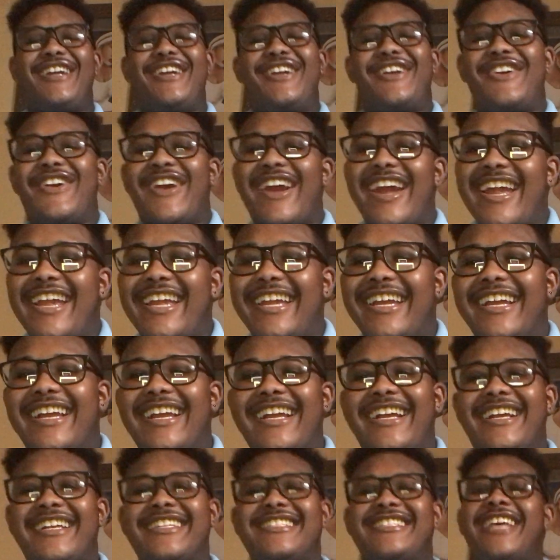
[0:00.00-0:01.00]
Great.
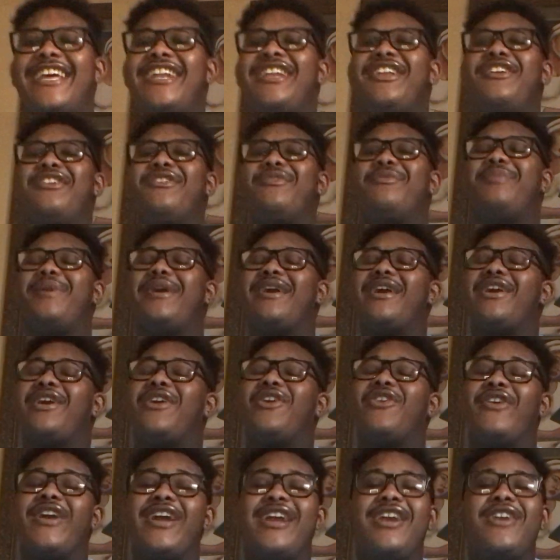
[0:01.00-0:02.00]
Continue to be a
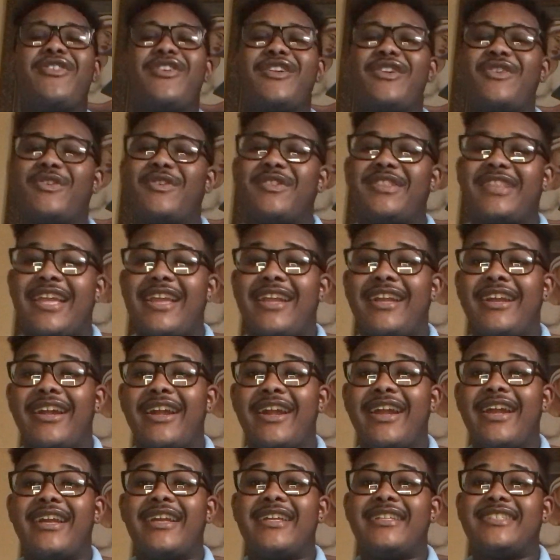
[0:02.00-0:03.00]
great critical thinker
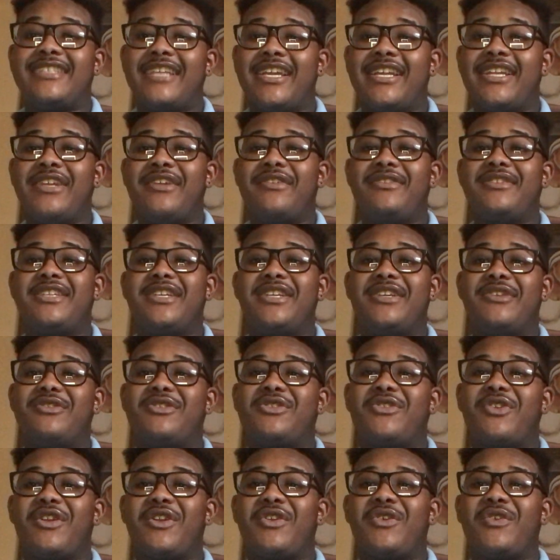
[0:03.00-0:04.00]
and continue to use
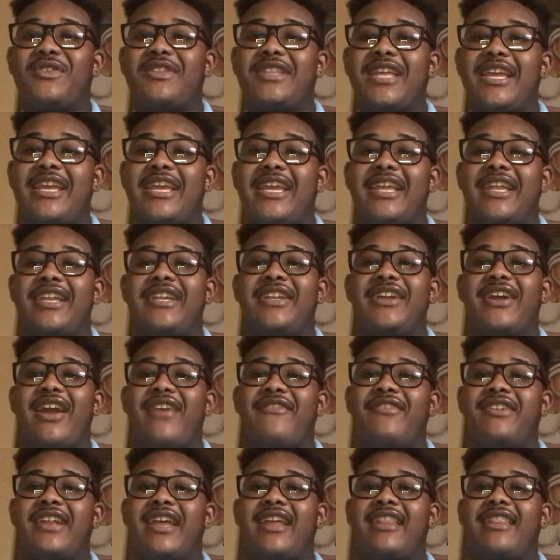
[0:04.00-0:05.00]
critical thinking in your
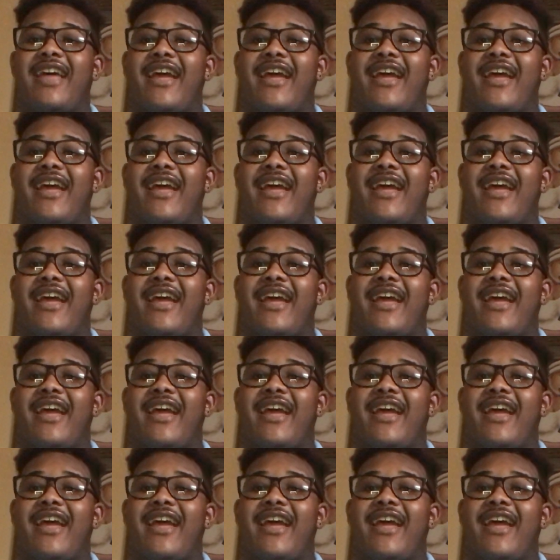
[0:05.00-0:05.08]
everyday